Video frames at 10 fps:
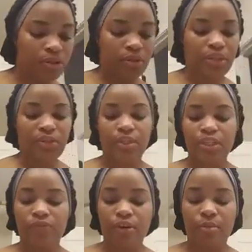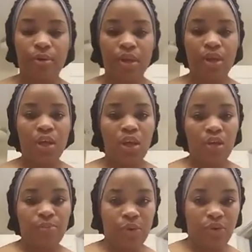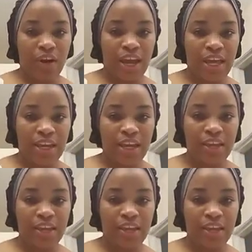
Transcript: this one is from Murad.